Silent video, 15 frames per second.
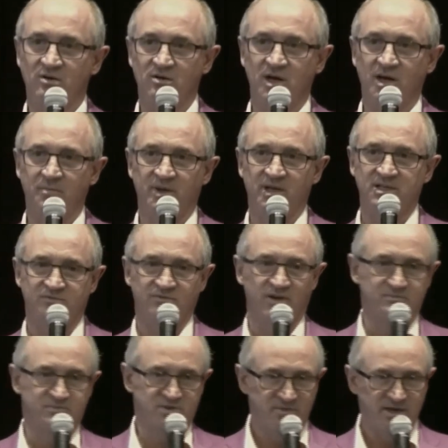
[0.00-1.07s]
up and let's flip
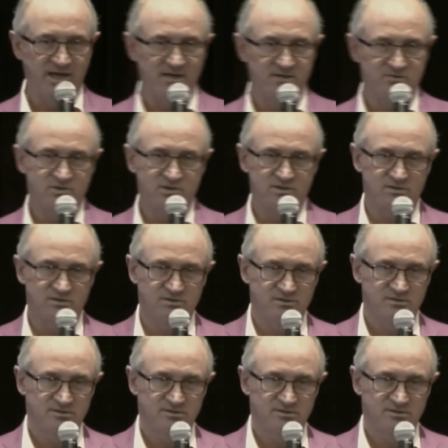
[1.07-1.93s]
some houses.